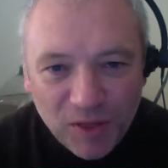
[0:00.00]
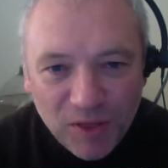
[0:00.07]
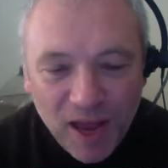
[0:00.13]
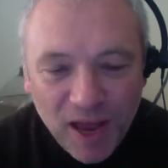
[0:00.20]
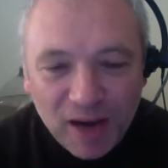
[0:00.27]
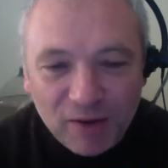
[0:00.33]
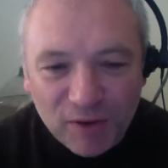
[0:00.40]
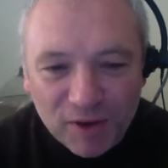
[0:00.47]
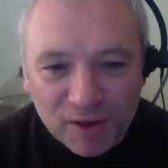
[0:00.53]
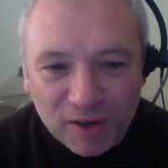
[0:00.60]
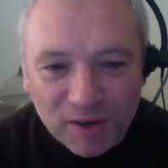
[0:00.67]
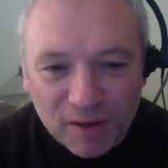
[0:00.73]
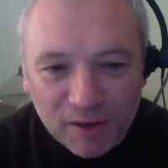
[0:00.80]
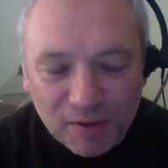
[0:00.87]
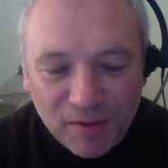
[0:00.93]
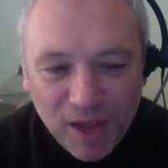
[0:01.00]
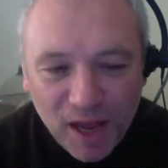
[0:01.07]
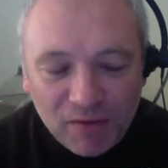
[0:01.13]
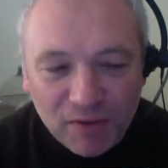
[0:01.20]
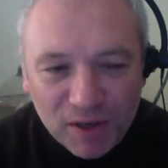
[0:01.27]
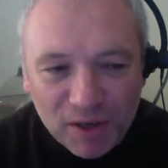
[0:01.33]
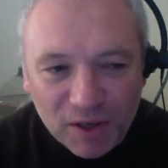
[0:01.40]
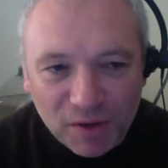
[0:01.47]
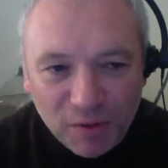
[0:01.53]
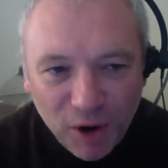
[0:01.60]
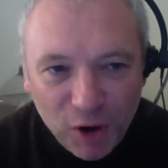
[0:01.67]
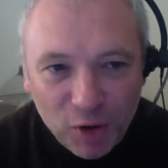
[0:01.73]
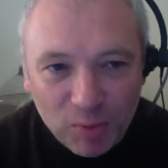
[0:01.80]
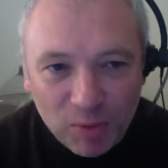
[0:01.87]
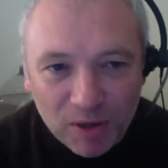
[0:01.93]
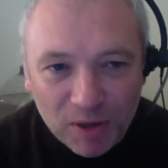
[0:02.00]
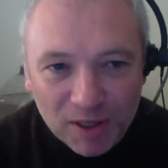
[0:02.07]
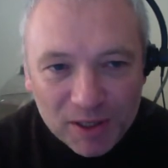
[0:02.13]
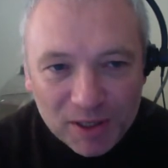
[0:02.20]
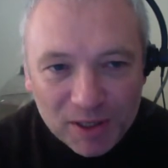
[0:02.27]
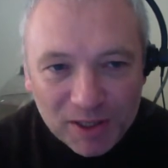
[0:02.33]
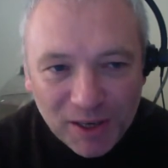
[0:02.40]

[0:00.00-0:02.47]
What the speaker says: the advocate for openness.